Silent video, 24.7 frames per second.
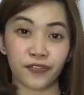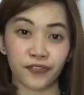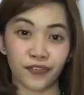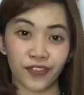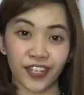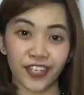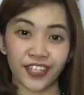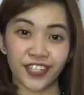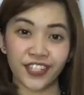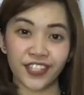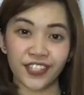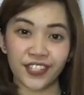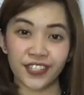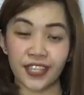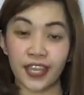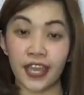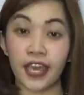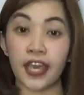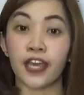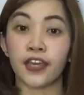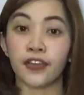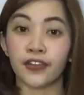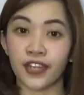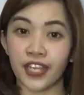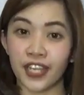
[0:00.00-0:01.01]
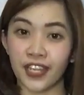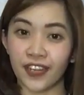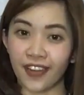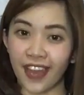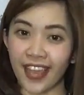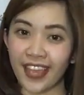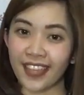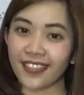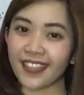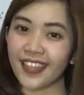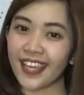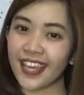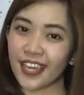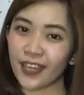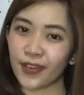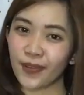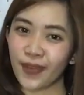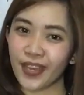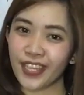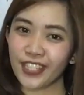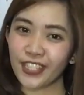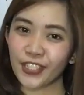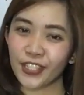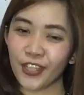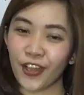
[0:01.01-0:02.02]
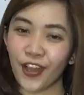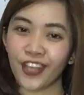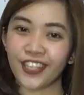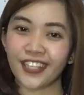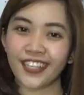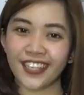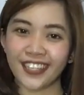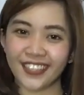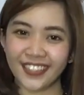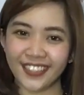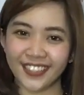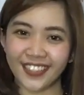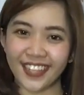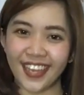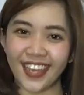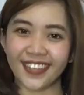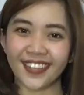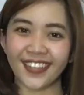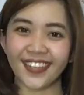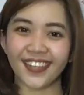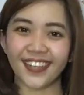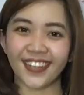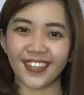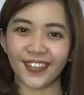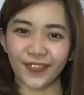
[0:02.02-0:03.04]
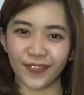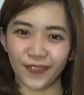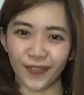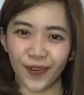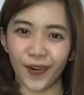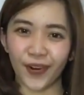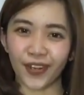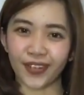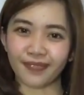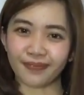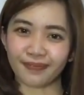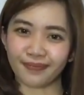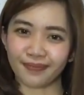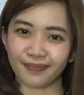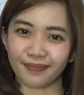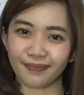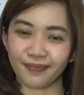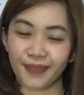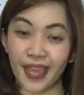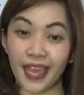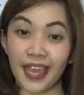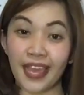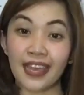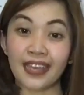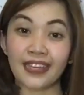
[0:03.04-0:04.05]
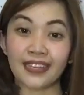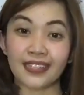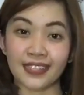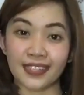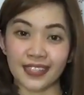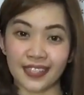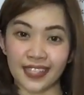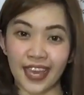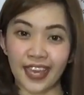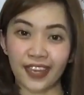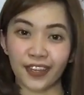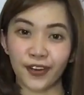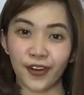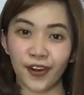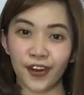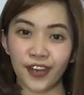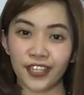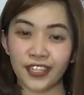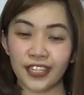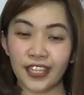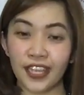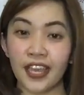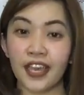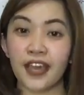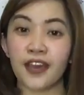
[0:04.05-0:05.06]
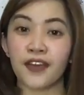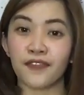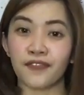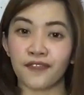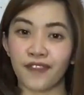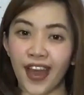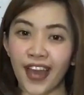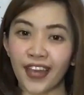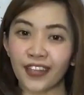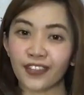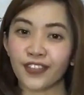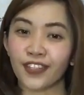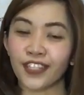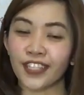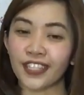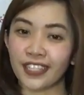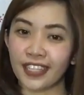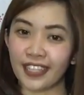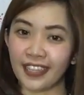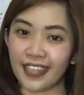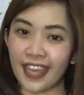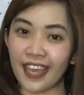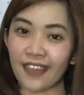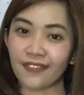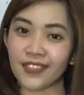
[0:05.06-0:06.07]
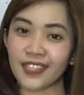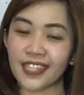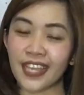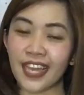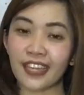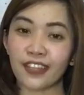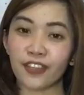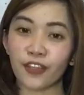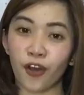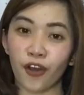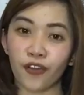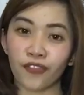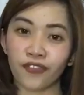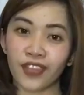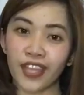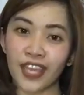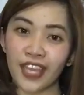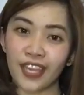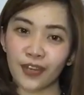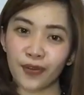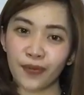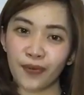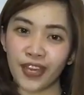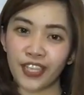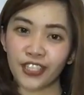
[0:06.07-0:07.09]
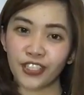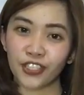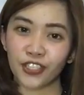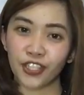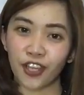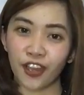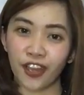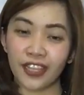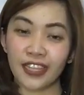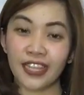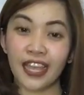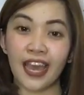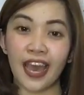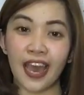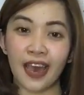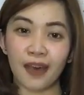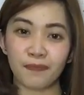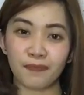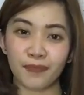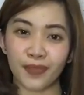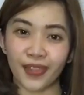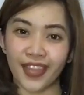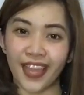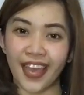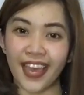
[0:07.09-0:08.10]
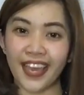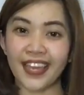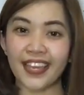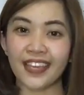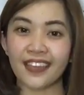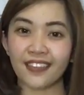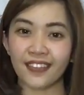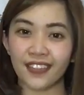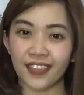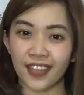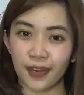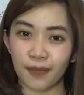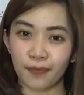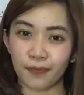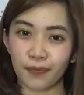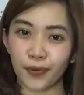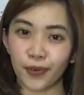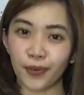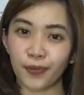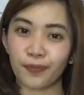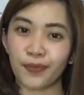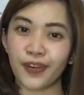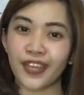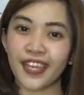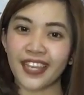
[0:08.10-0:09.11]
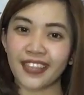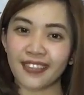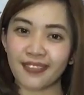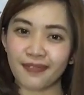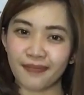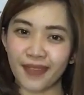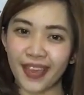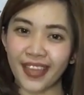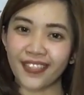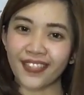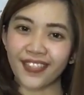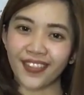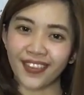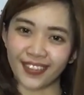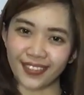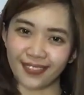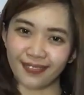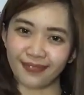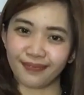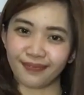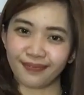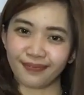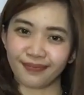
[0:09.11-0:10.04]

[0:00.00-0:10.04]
First, rewrite the equation in general form. Second, factor the left side of the equation applying the appropriate method.